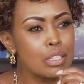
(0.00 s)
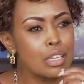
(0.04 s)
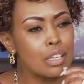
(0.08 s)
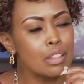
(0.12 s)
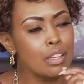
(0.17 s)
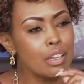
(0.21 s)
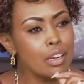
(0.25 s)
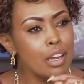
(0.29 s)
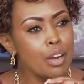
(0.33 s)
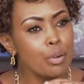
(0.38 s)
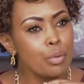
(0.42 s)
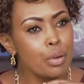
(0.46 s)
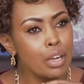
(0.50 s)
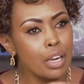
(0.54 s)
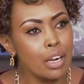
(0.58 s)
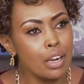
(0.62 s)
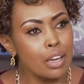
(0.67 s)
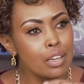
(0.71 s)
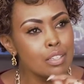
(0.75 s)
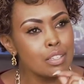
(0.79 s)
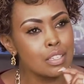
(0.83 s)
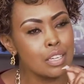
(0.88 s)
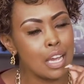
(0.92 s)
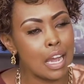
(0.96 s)
And then I
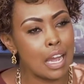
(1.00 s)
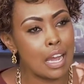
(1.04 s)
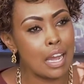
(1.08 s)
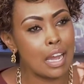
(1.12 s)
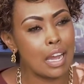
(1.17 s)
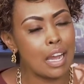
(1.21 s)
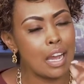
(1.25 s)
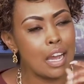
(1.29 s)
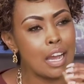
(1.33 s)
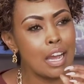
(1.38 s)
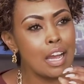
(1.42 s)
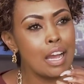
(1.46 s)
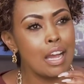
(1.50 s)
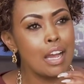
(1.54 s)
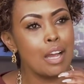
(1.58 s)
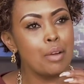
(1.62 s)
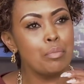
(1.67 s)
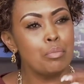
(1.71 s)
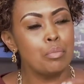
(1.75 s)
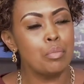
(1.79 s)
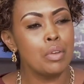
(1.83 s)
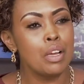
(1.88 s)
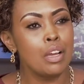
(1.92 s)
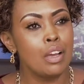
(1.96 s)
realized
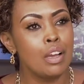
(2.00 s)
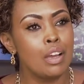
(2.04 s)
I've